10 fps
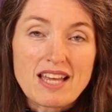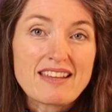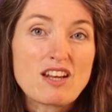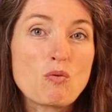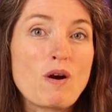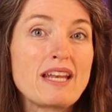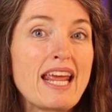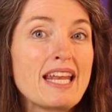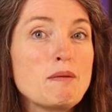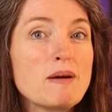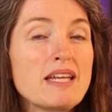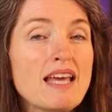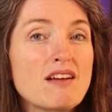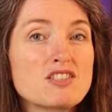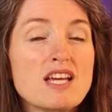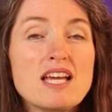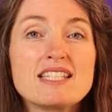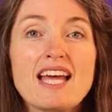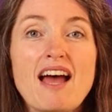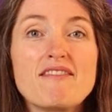and they don't want anybody else
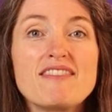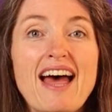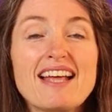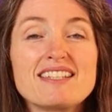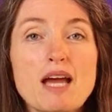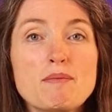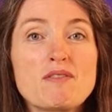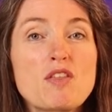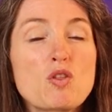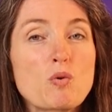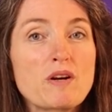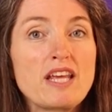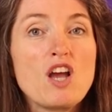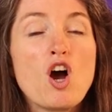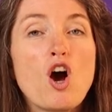to have that type of authority